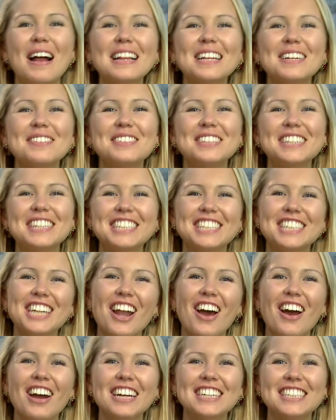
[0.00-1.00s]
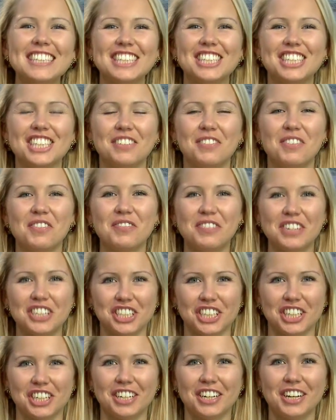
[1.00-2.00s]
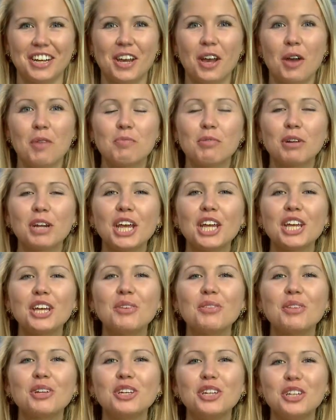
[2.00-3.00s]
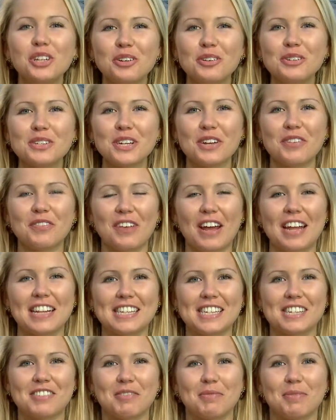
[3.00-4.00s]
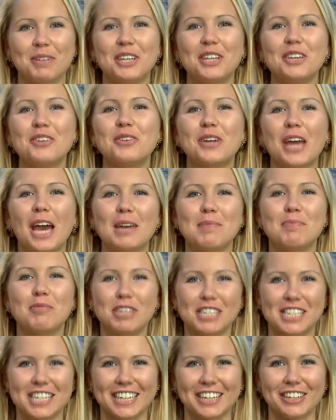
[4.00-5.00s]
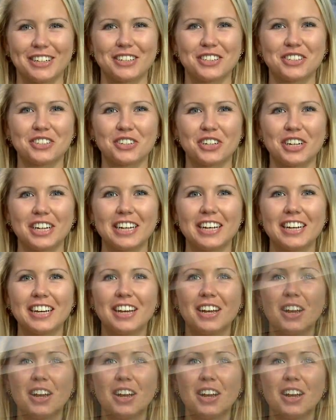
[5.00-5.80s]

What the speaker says: welcome to the July edition of Invision, bringing you the news and events from the UK printing industry.